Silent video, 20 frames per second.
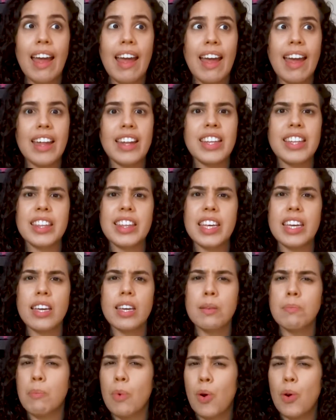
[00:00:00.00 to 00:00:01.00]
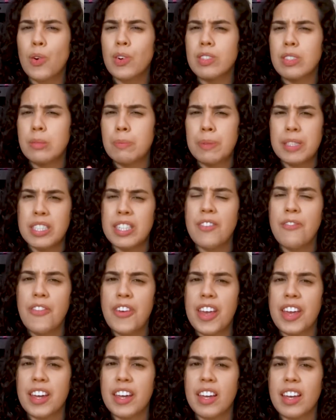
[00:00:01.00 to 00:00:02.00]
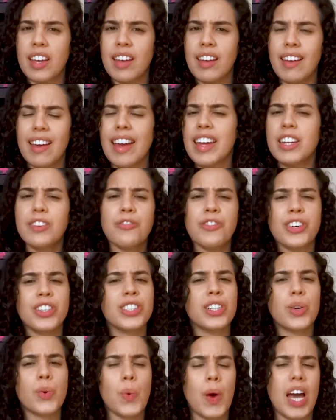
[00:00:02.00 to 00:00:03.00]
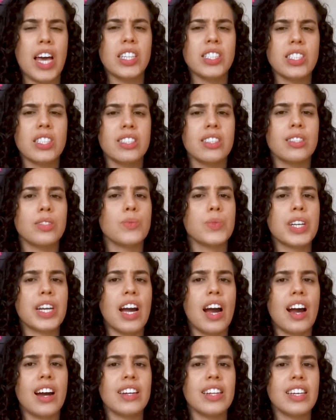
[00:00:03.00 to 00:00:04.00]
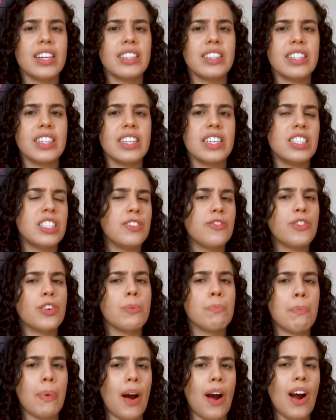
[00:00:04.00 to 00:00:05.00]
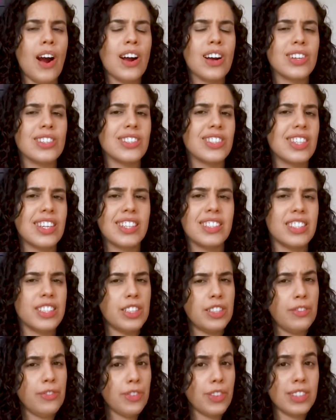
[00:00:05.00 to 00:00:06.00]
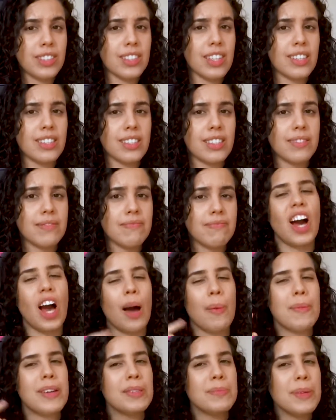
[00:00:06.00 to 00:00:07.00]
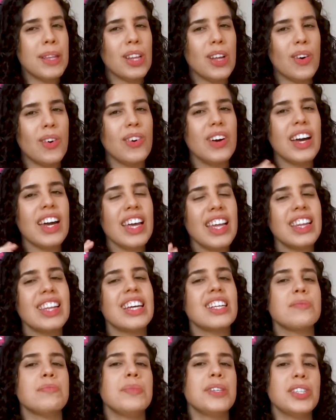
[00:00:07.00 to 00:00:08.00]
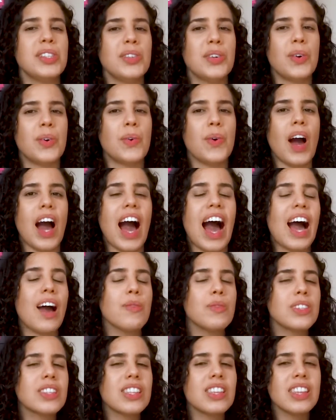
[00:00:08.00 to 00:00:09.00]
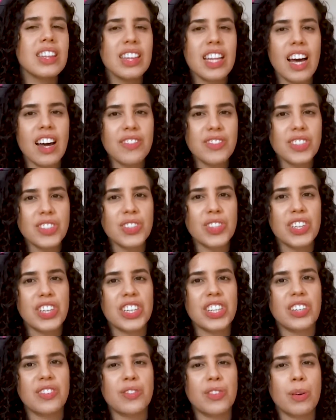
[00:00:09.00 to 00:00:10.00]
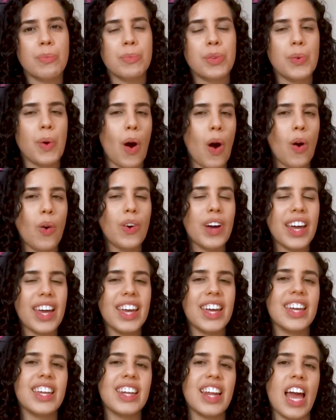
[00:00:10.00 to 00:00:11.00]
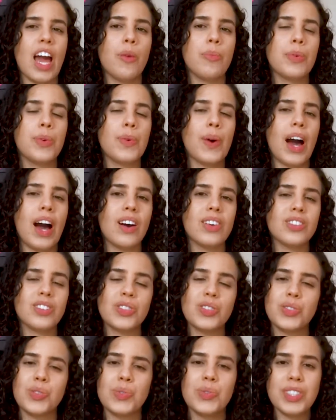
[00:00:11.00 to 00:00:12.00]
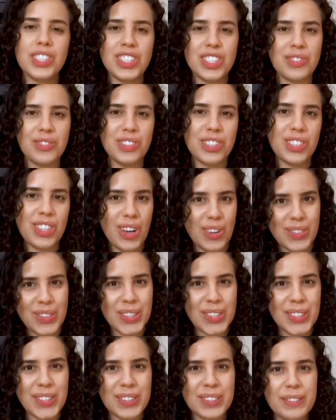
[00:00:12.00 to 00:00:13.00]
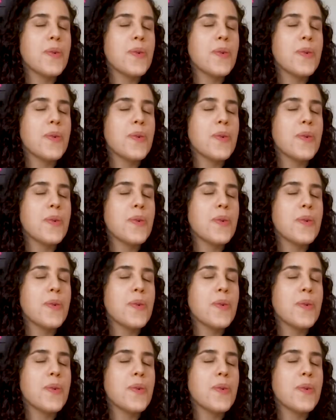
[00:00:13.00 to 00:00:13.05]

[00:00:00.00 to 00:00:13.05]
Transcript: Anything more specific? Any further questions regarding the different parts and the differences? Comment below and let me know. I would love to hear from you all and help you out to achieve your goals.